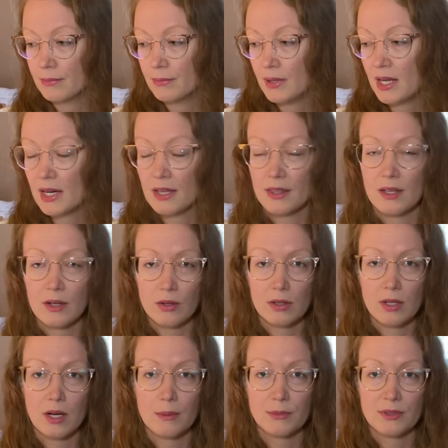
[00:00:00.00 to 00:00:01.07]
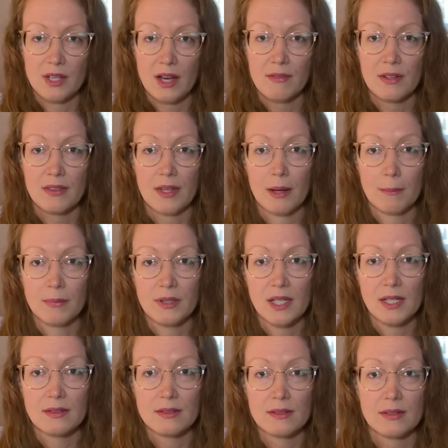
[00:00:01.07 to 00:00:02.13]
and I think it all comes to having that
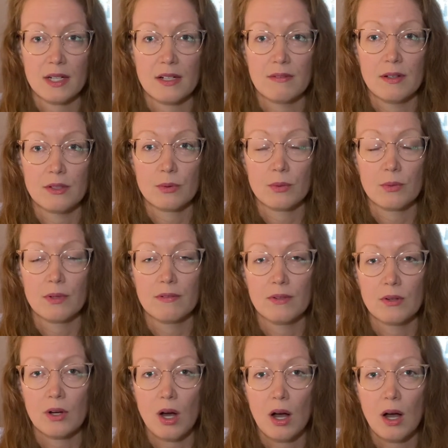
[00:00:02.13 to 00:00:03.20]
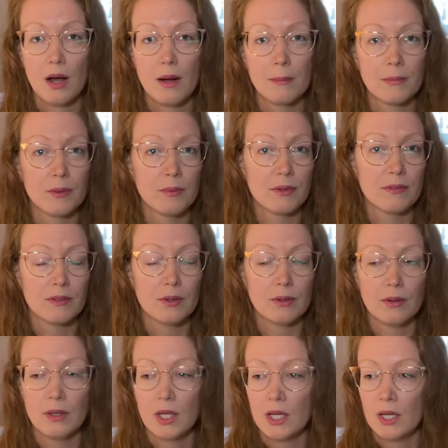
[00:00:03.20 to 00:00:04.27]
place inside of us where we feel calm and we feel